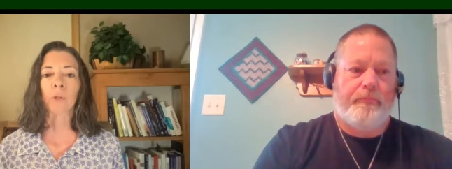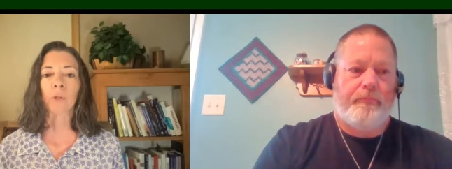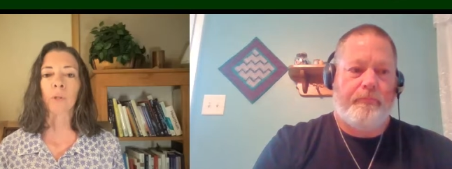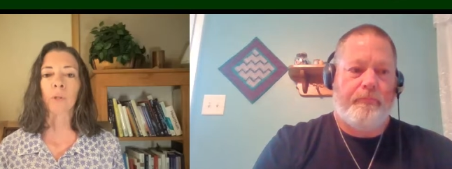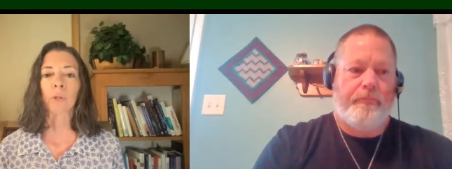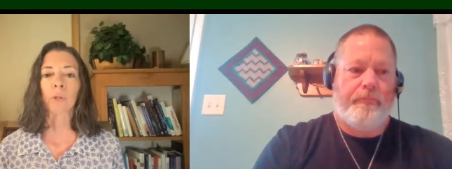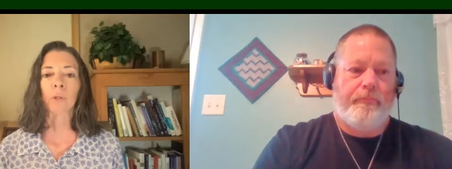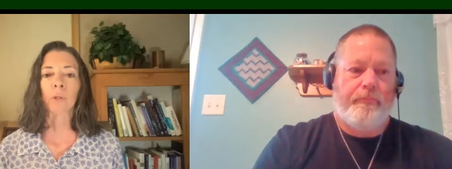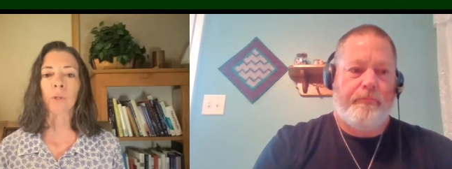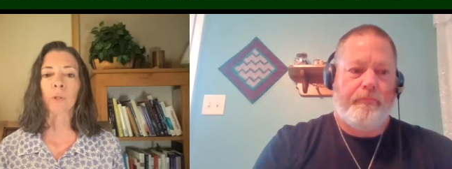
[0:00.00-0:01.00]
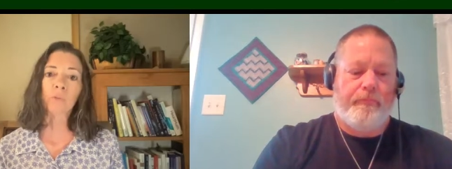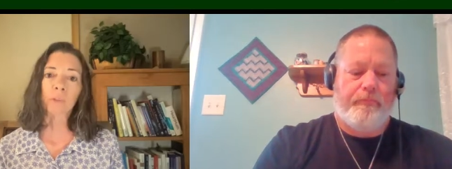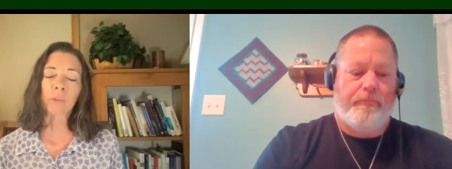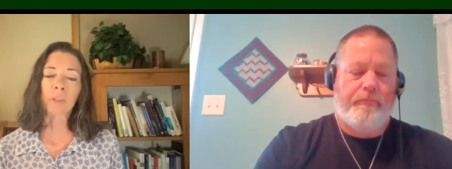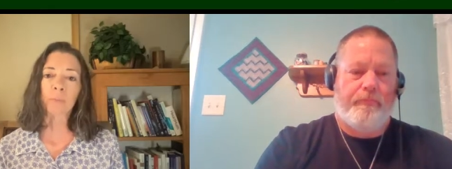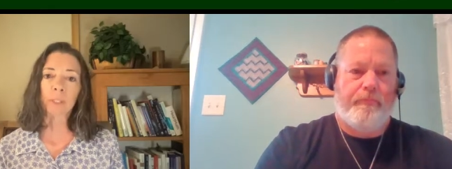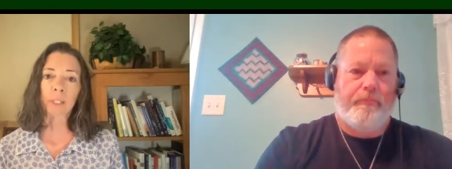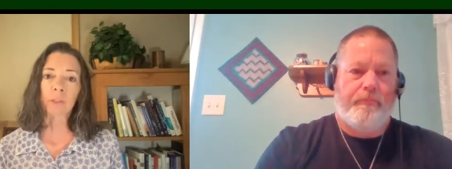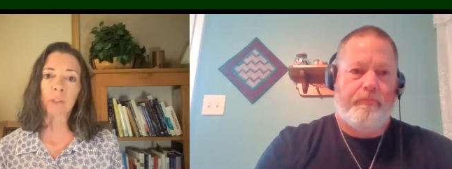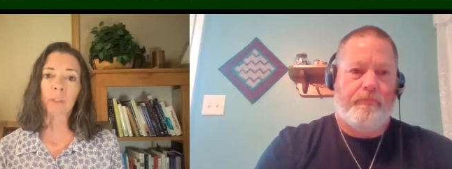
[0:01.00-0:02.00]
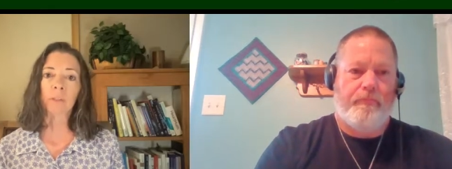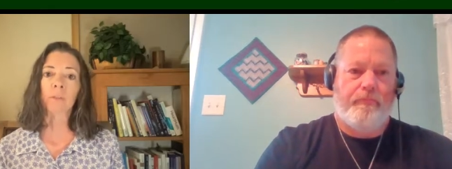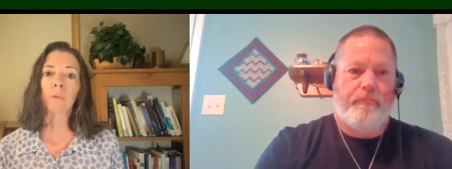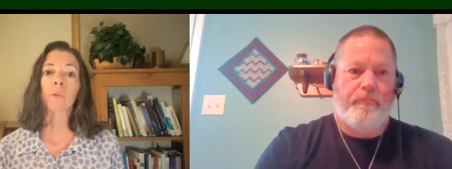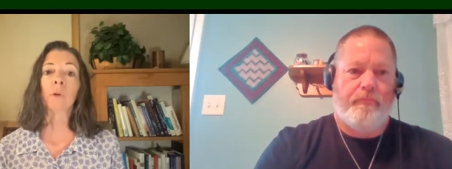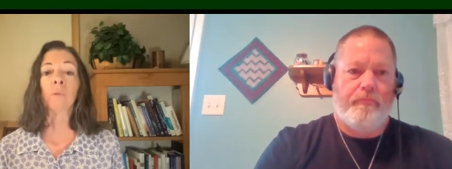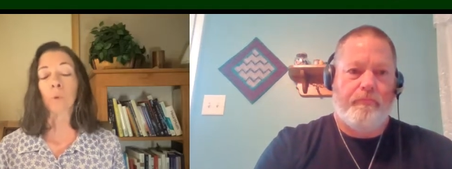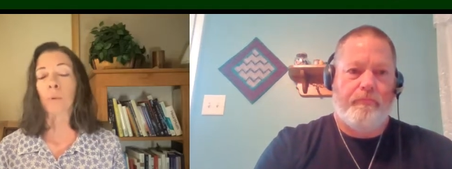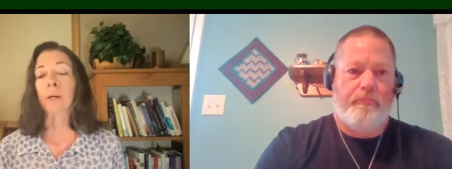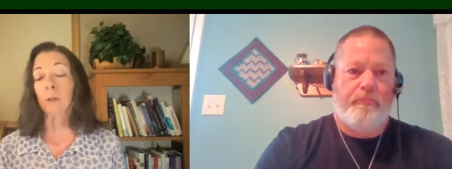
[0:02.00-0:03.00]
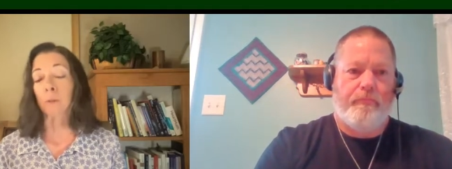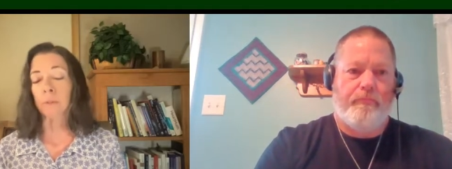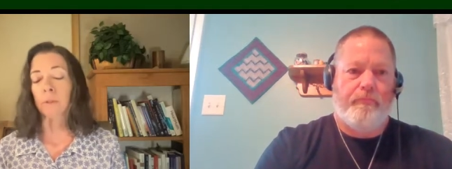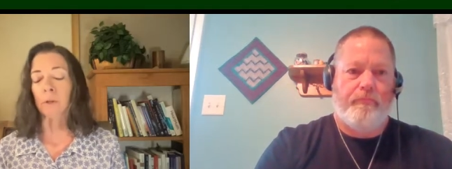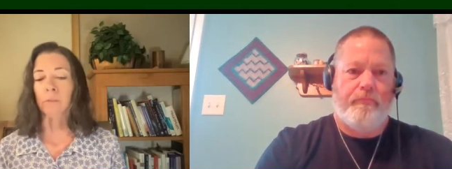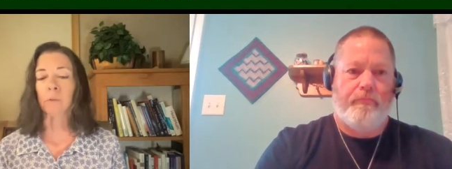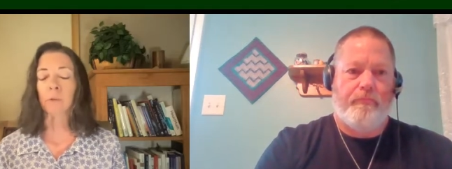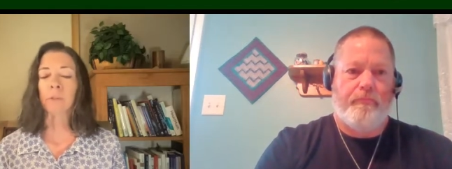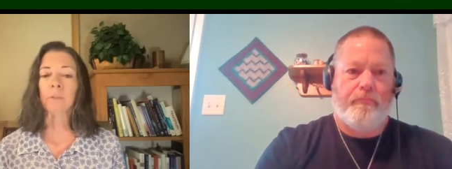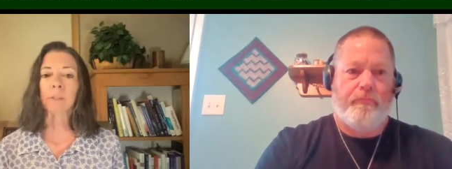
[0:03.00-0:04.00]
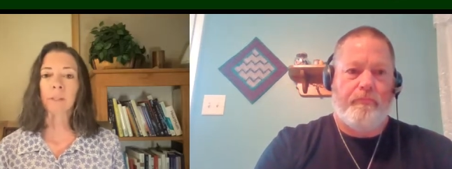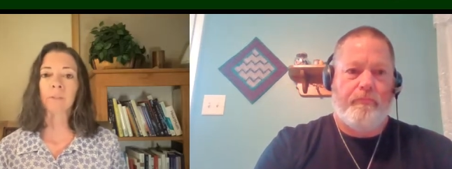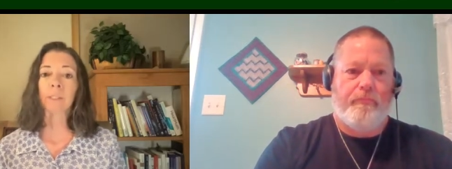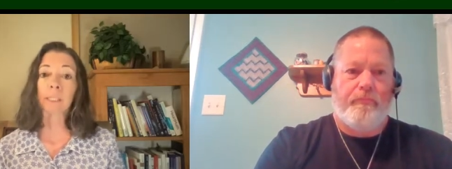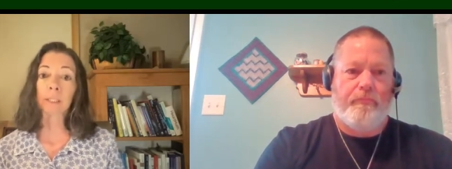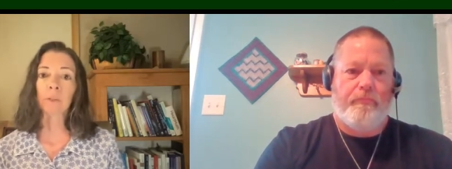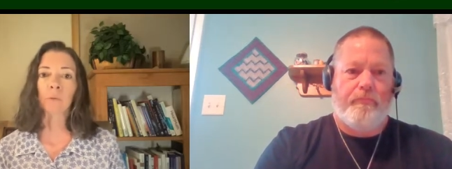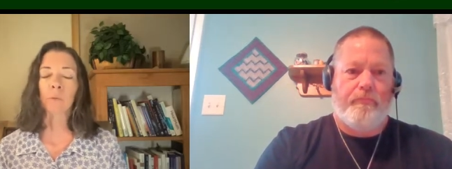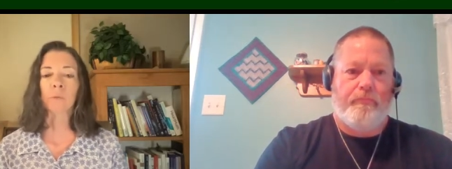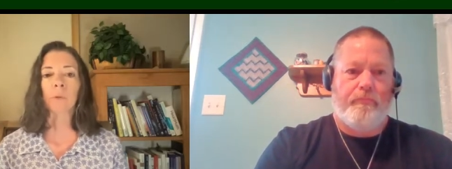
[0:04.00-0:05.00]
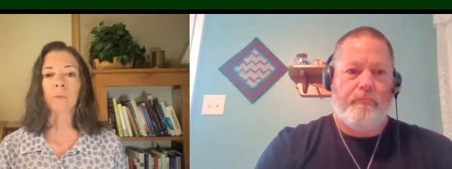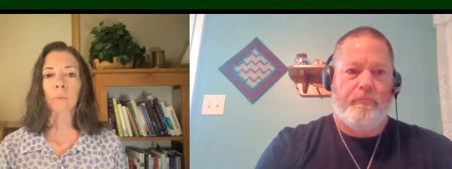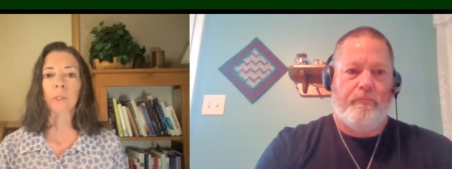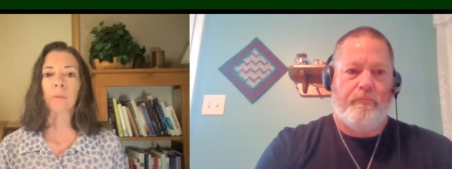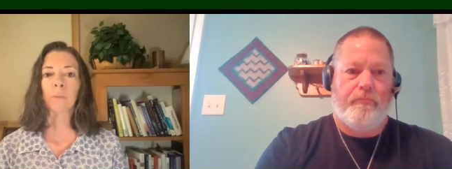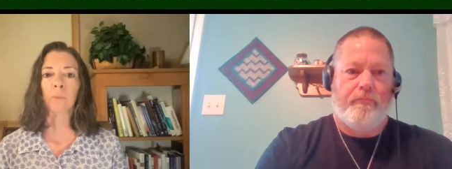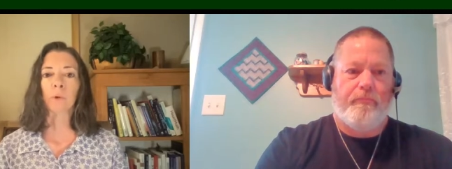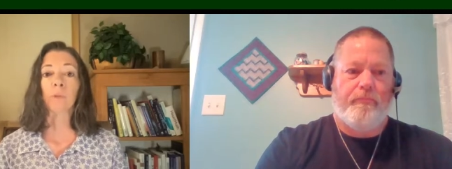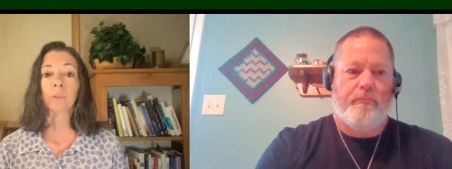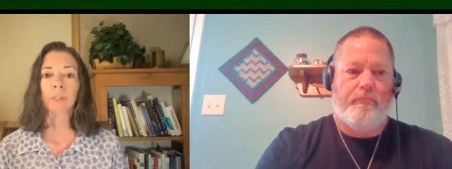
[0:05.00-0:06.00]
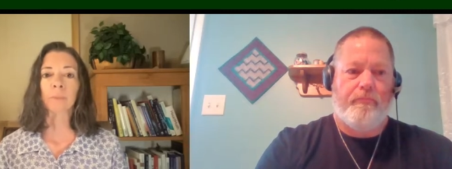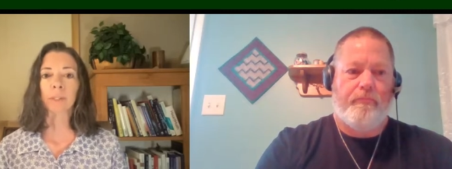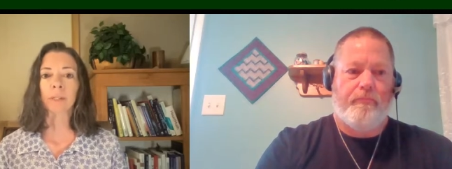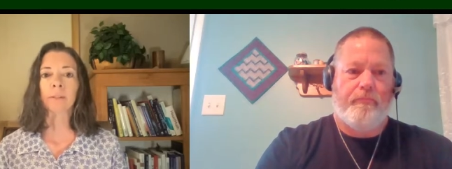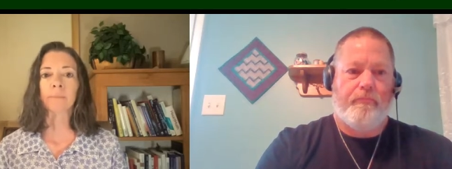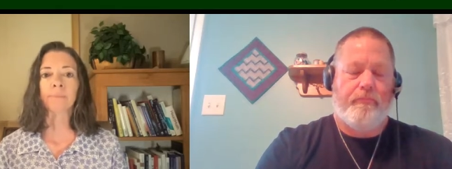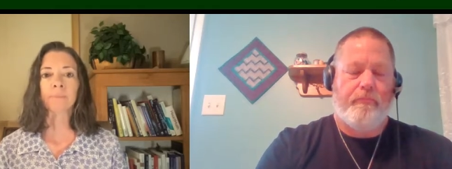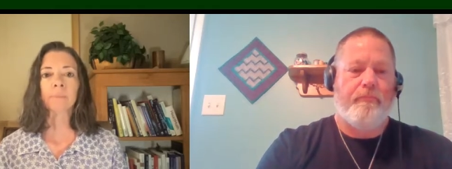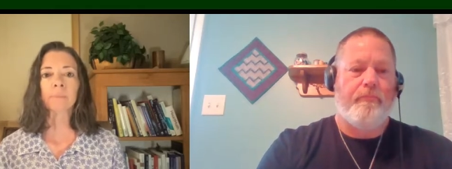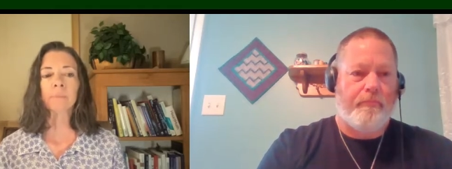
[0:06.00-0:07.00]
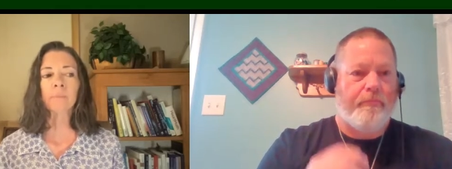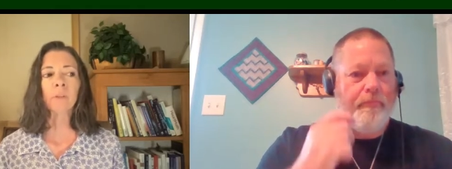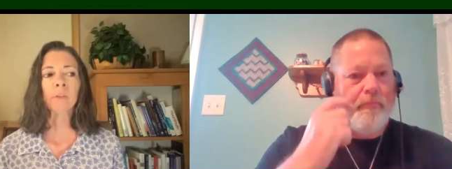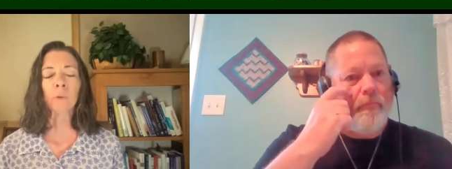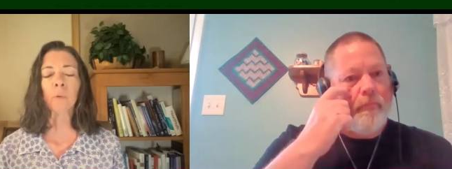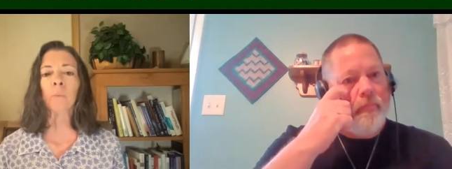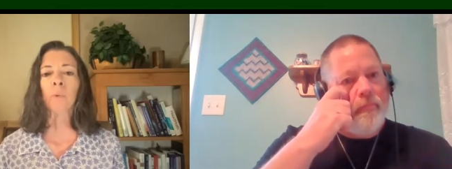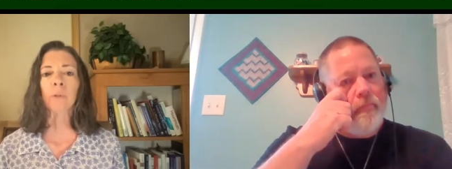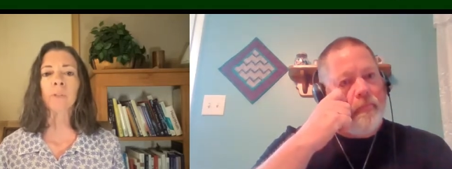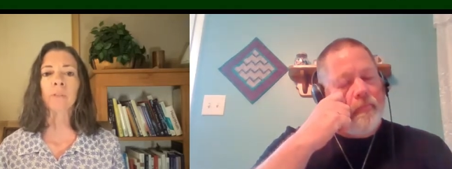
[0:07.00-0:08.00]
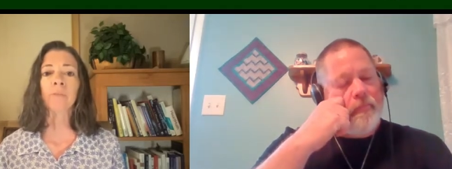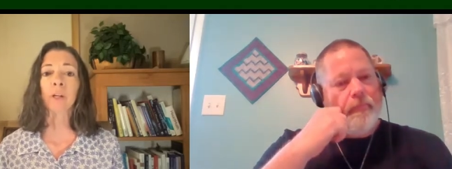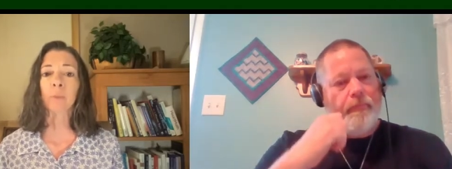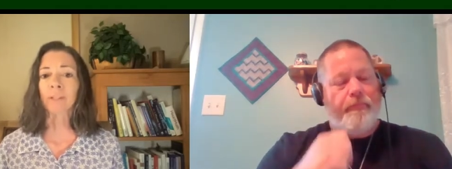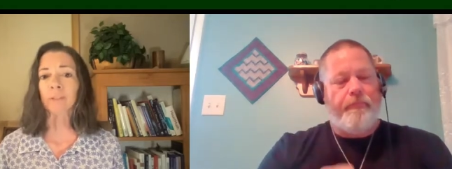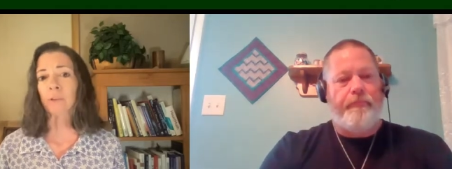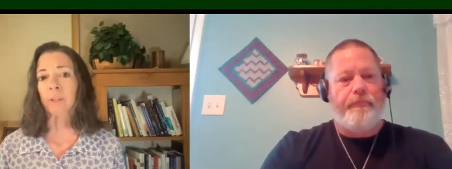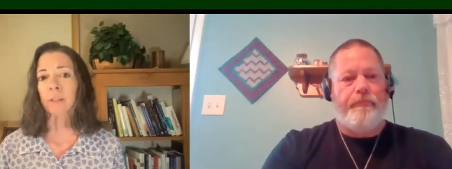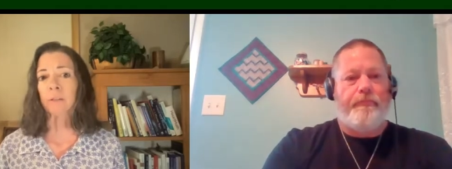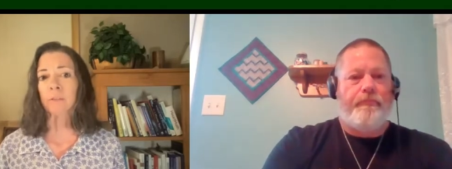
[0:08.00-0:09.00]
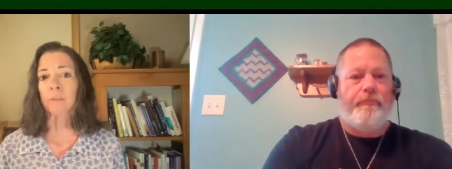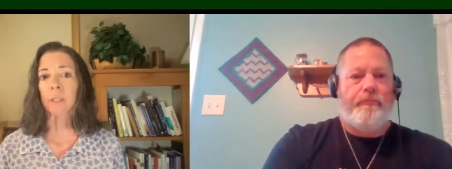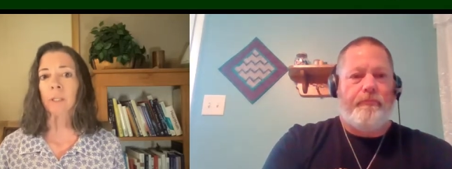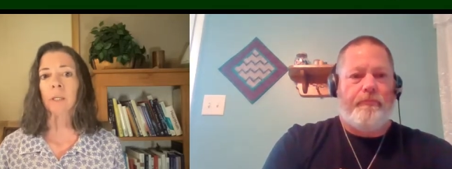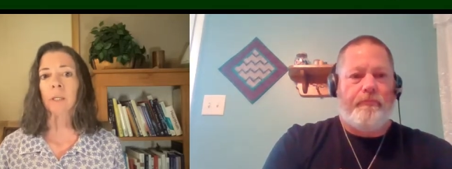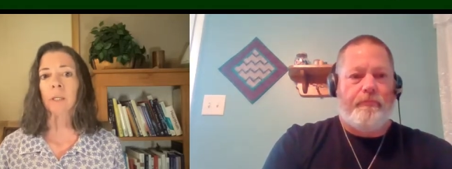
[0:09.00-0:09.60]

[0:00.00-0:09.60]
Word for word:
Speaker 1: And then O would be for overstimulation or overwhelm also, because that tends to lead to overwhelm when we're overstimulated. So whether it's environmental things, like